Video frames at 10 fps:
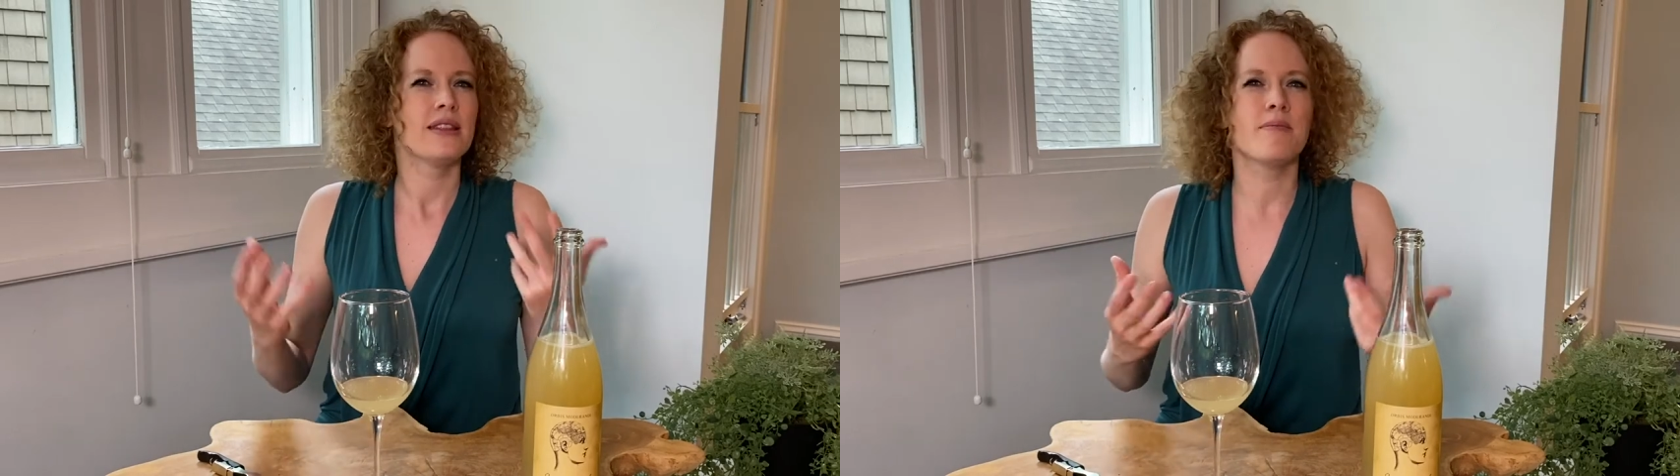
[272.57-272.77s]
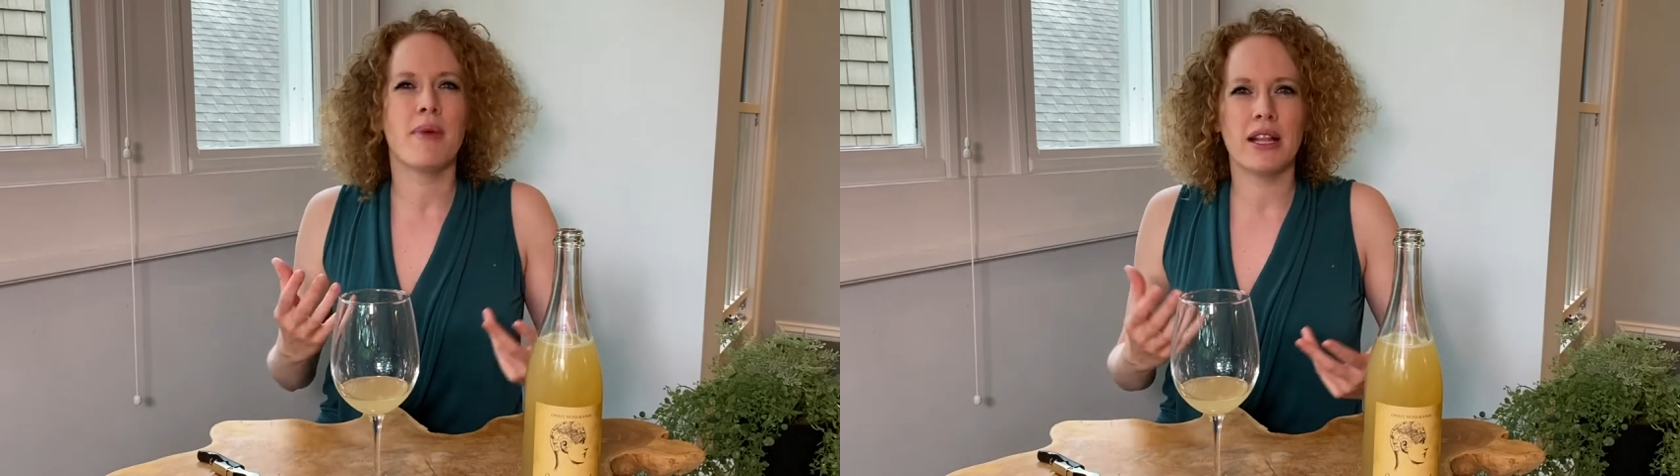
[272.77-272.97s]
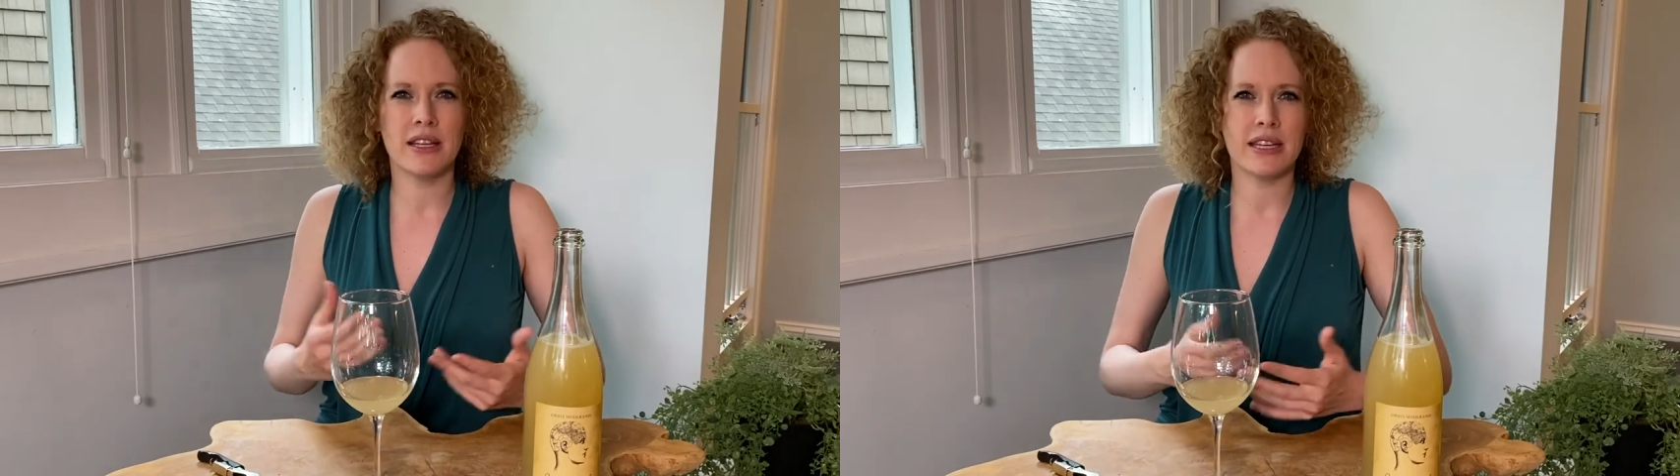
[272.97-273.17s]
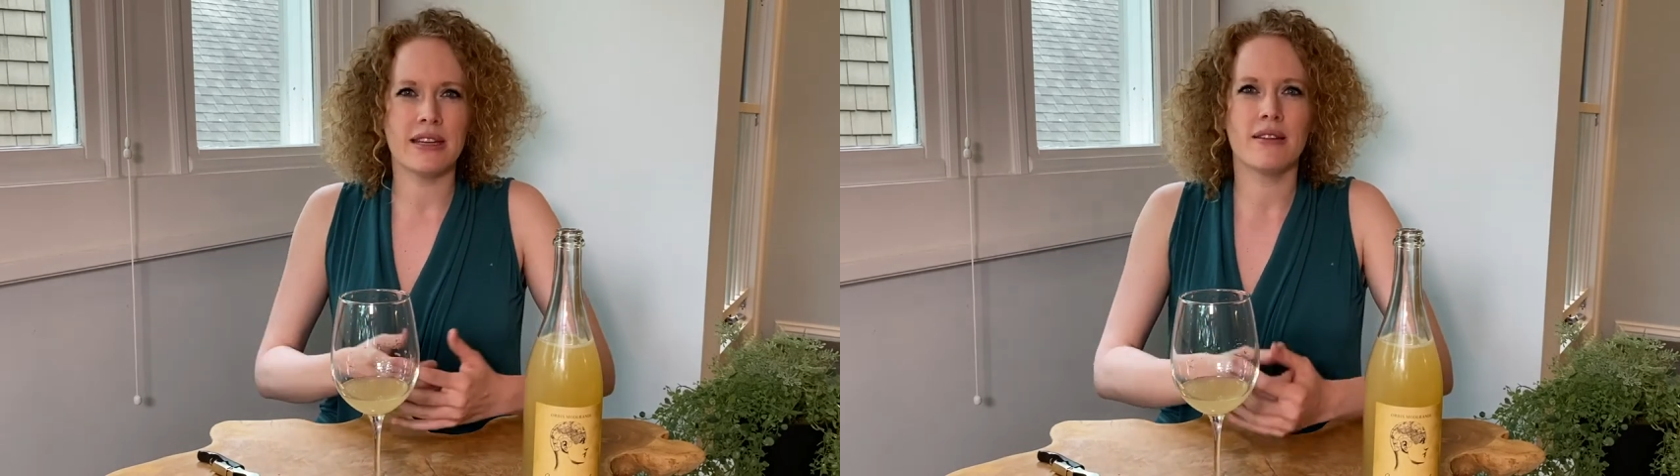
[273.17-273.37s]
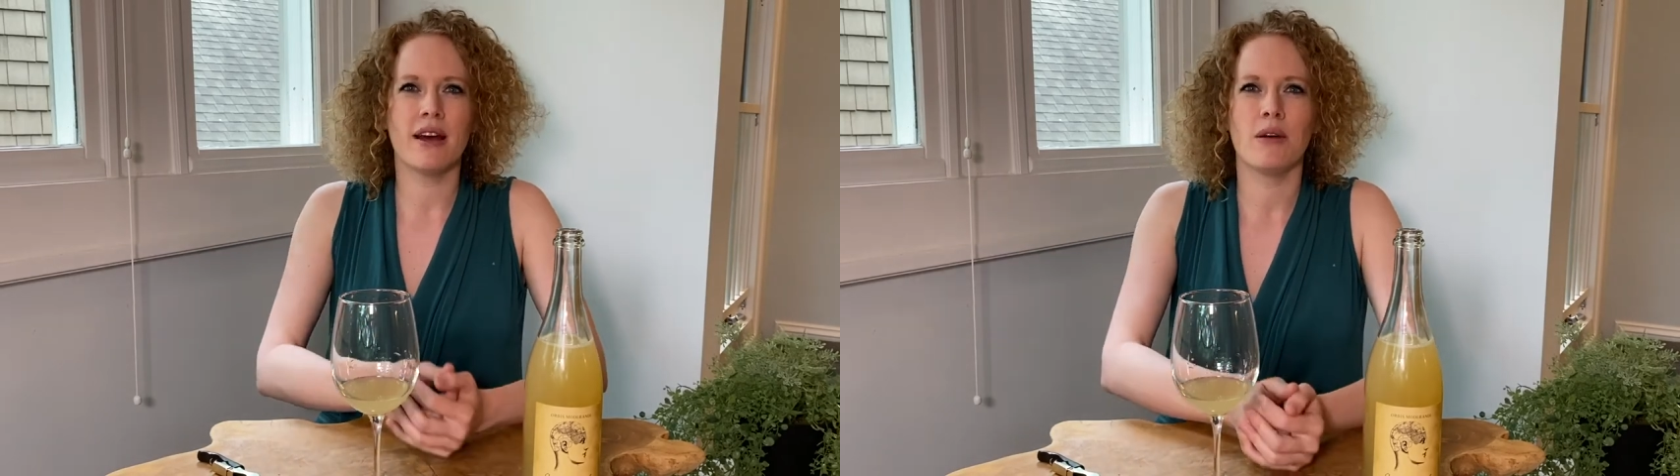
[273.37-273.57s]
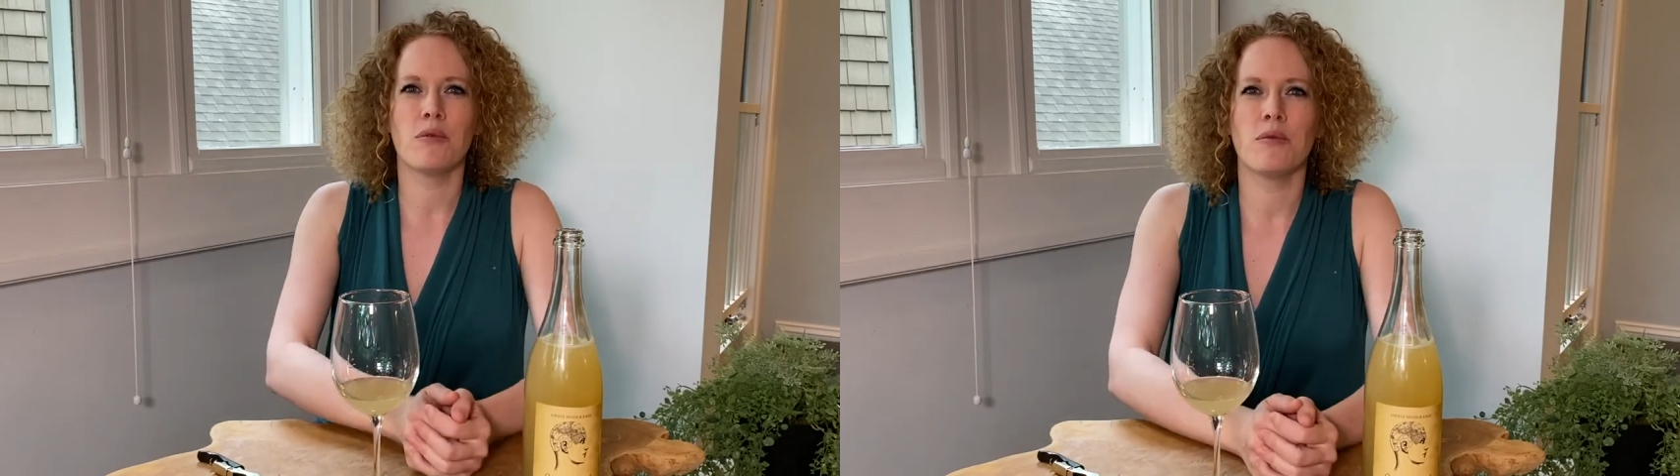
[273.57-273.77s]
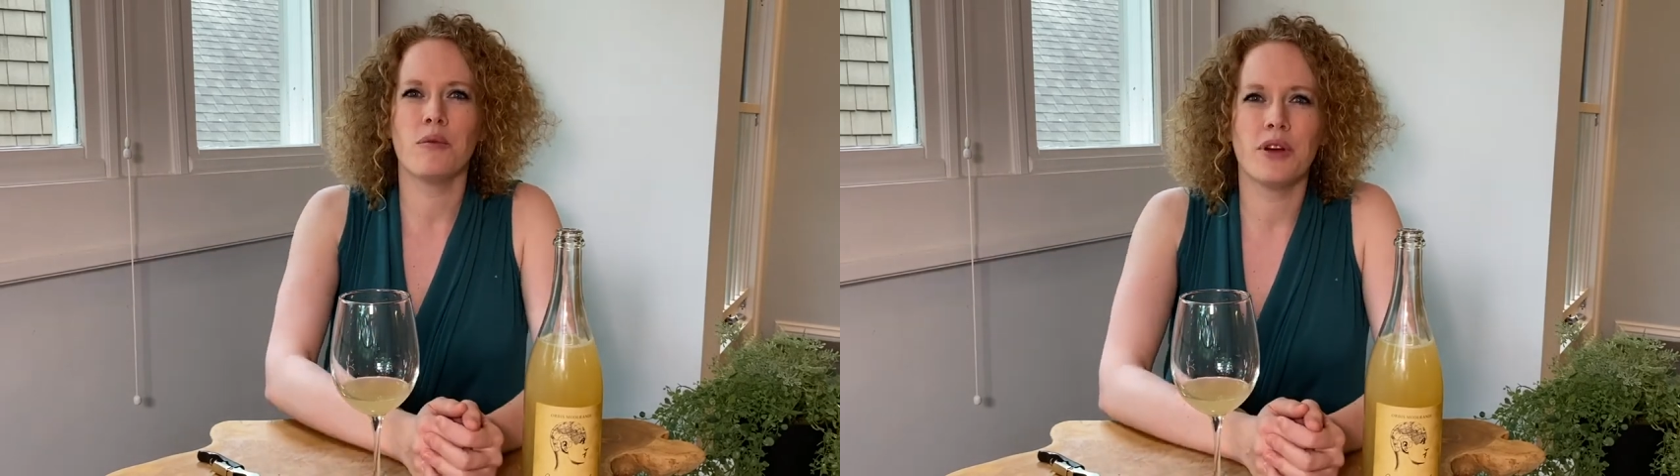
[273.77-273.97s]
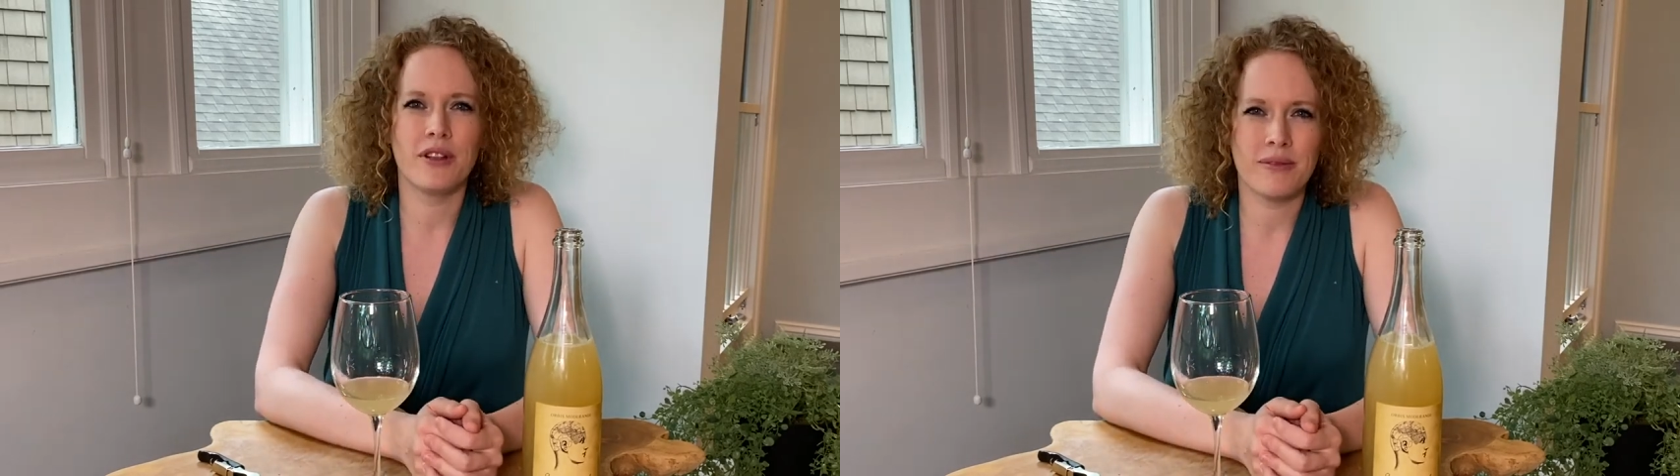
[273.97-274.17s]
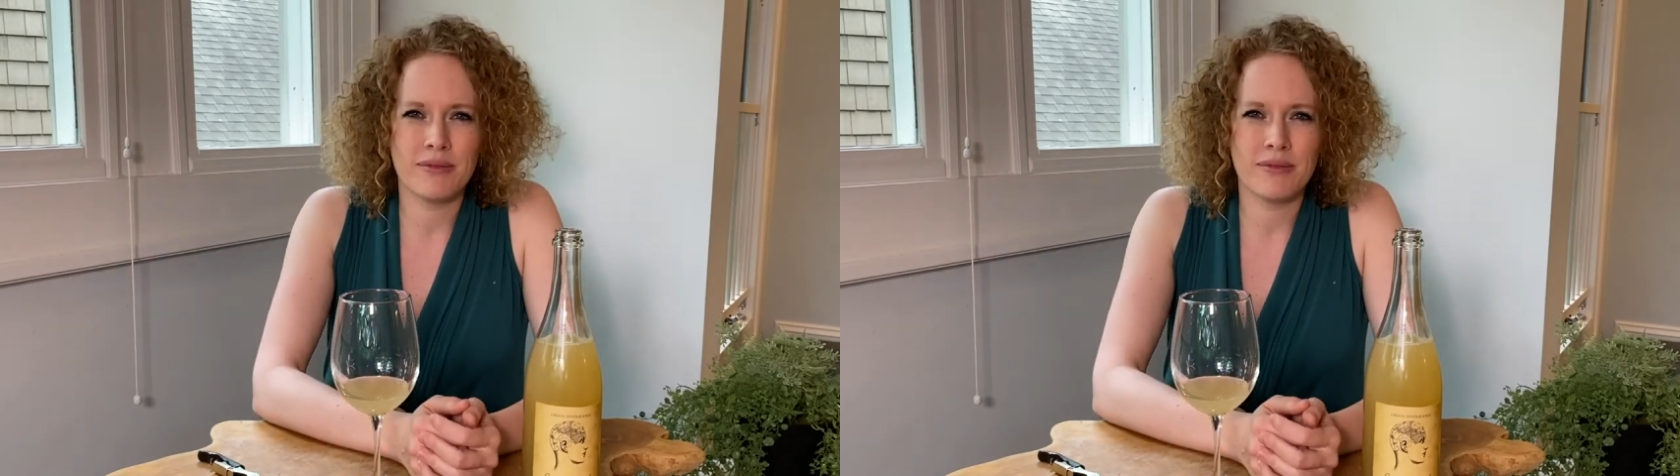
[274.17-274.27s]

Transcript: the melody uh, will